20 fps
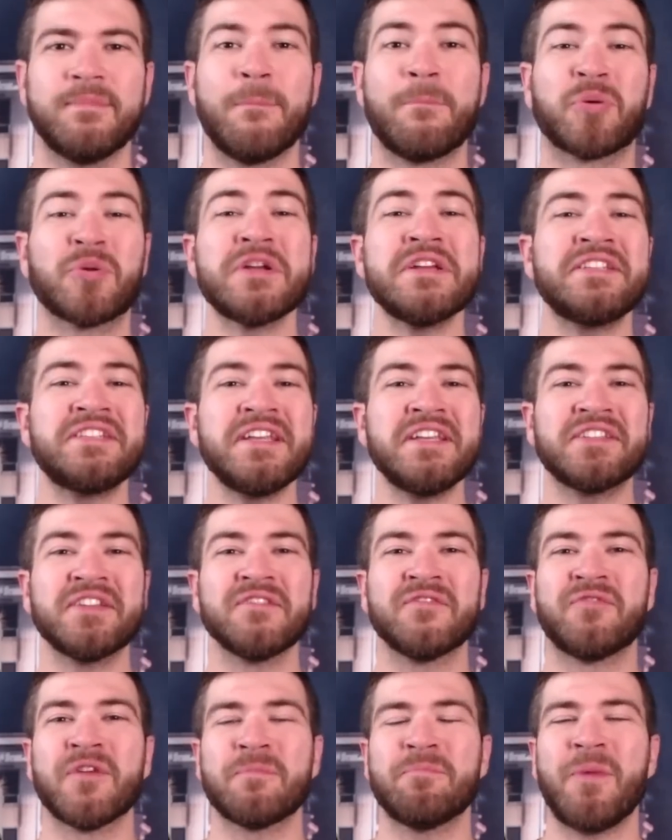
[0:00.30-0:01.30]
preseason
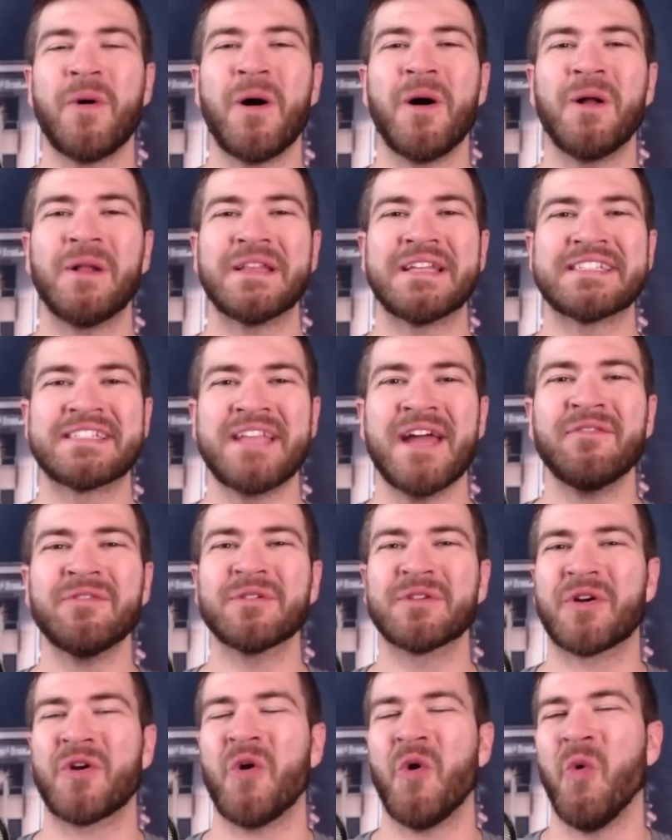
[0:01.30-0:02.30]
football is never
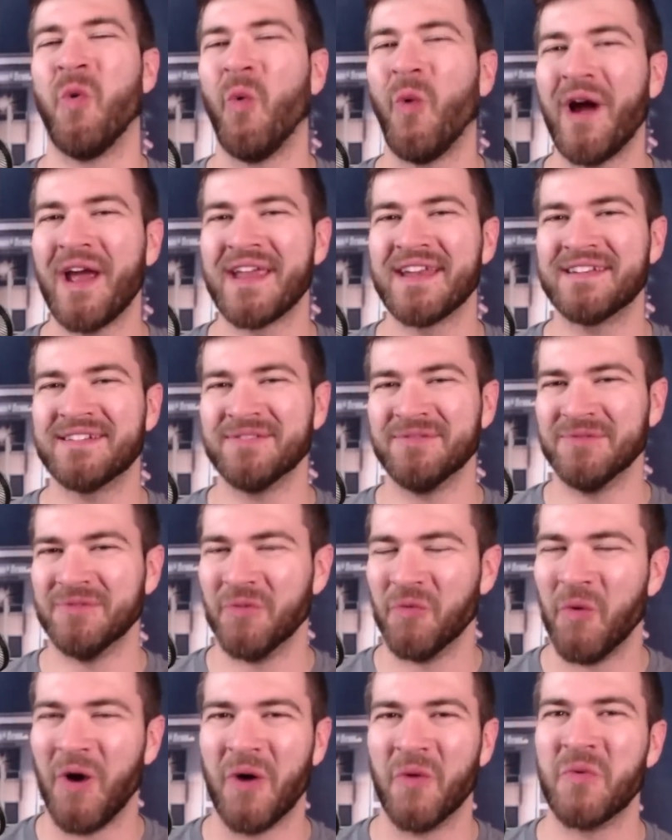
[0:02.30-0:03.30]
quite
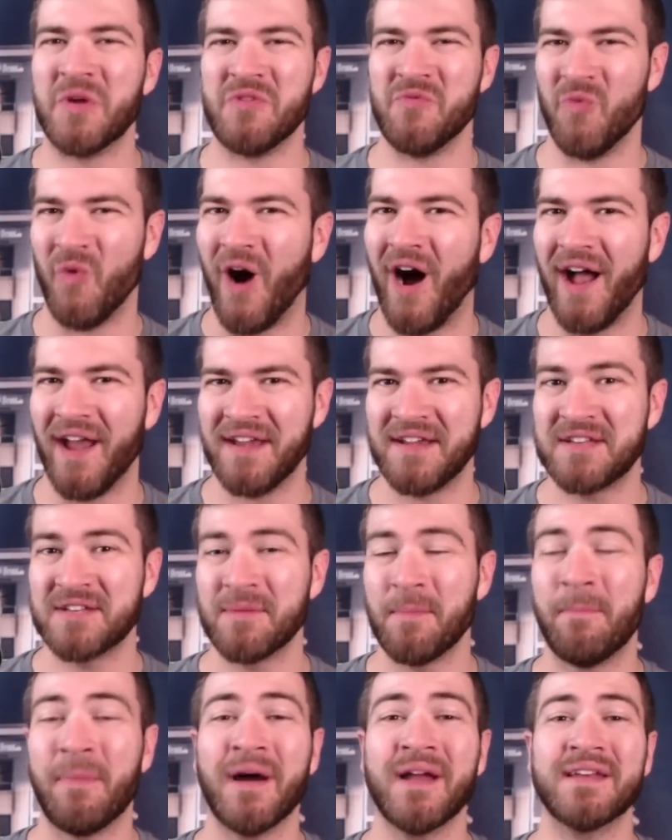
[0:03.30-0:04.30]
what we want,
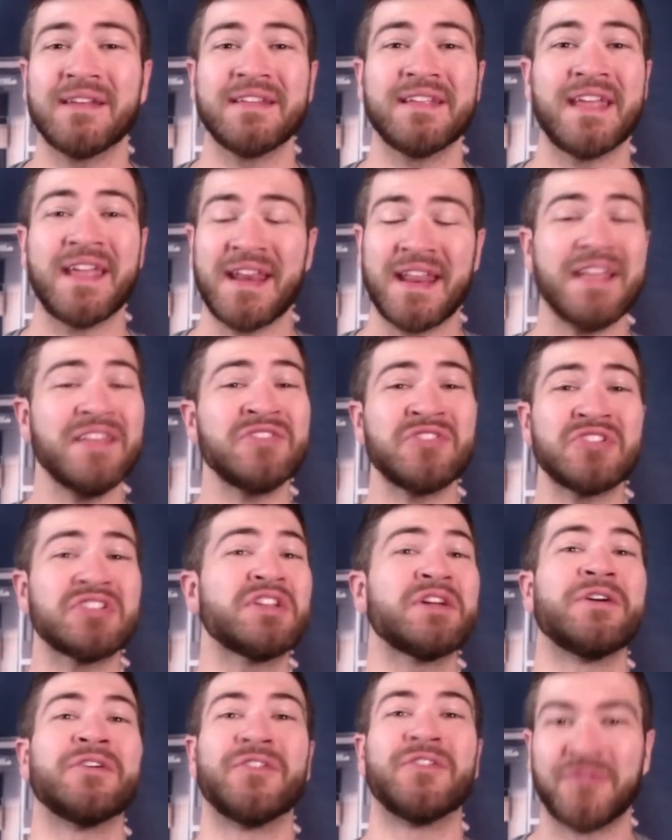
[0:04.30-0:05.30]
but it is
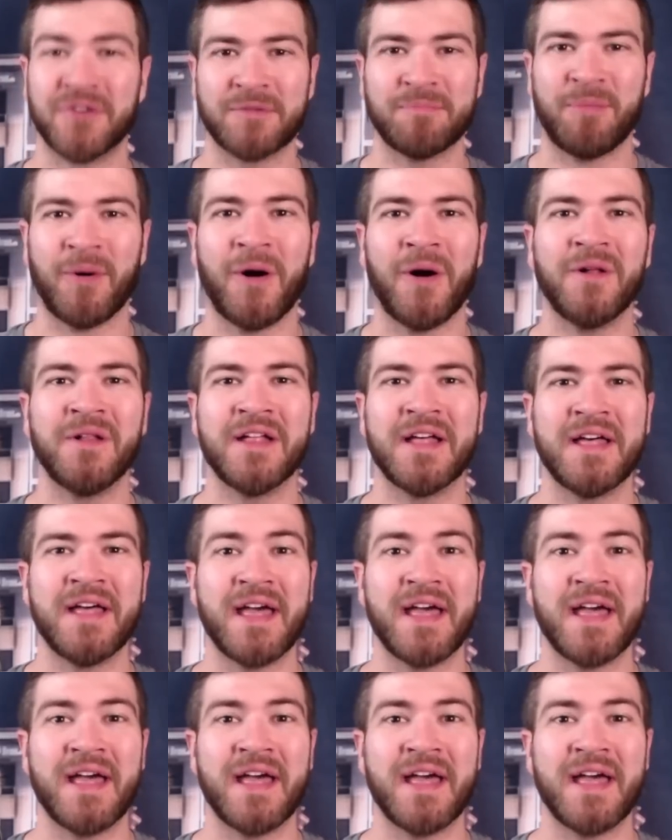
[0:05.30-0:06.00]
still football,